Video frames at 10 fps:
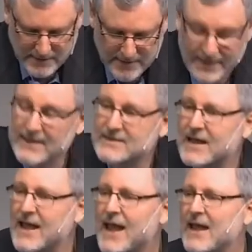In his
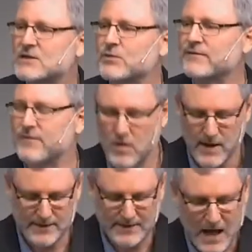hands we
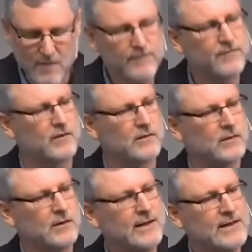find comfort.
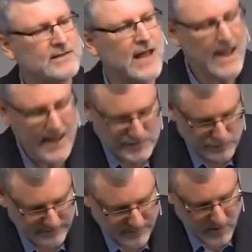In his hands
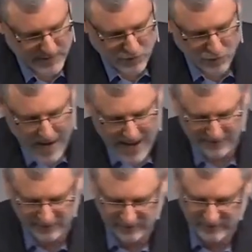we find
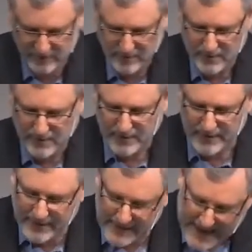grace.
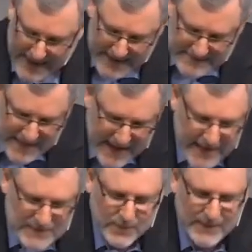And in his
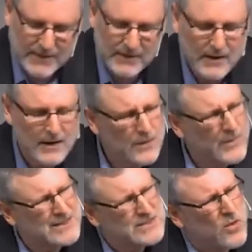hands we can
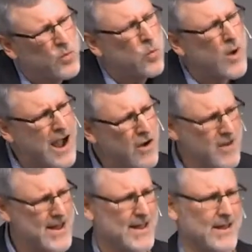stop
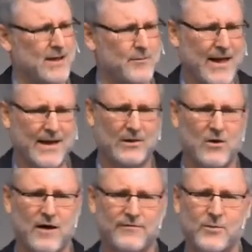worrying about
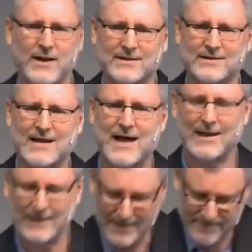life and we can
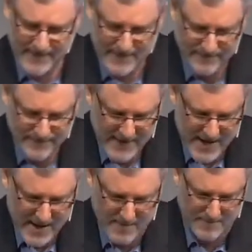start living for
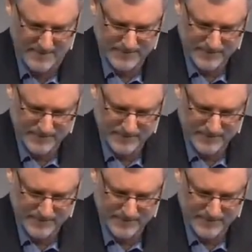him.